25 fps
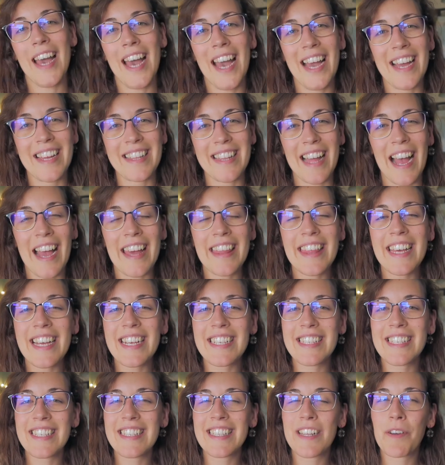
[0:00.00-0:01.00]
And I think
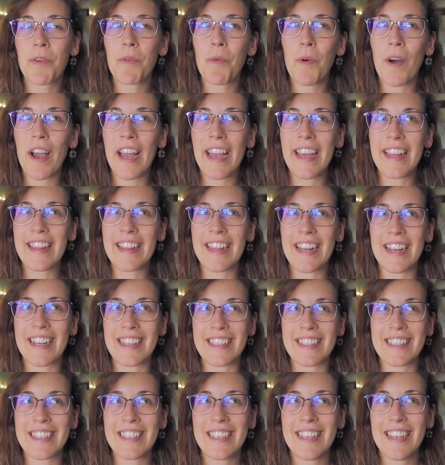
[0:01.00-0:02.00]
it's in the way
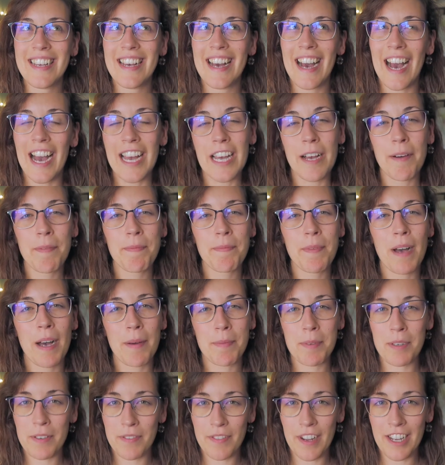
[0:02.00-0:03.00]
that I am
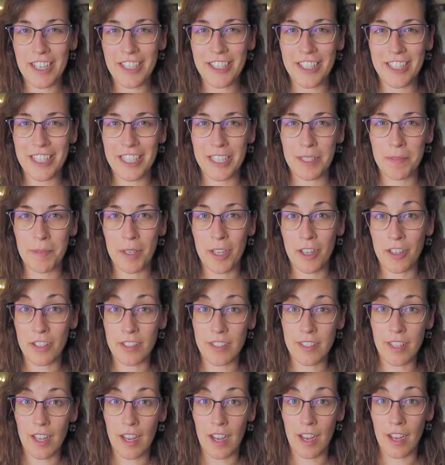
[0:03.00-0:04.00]
a perfectionist
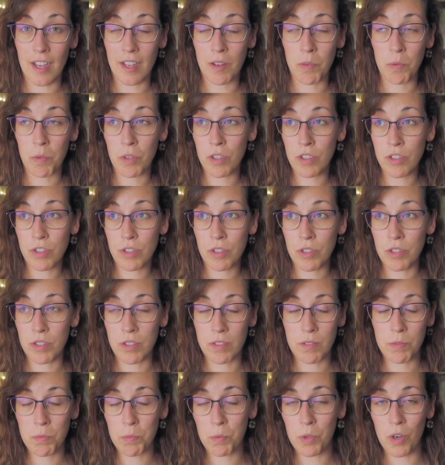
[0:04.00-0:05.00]
because I want to
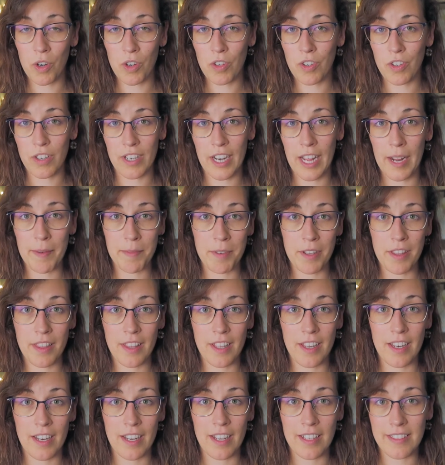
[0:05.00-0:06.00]
work on
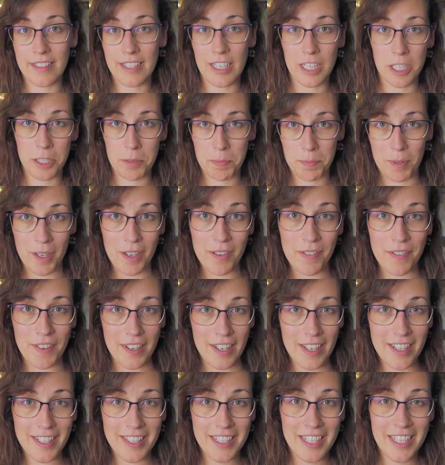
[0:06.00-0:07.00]
everything until it's
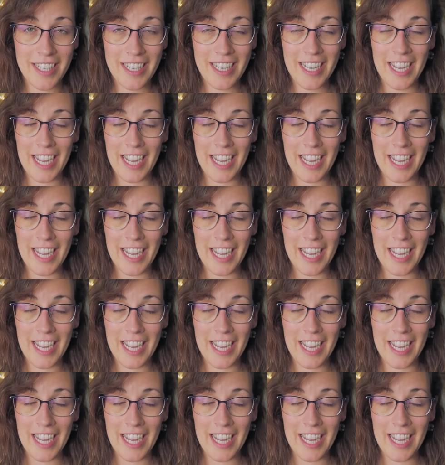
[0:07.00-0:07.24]
perfect,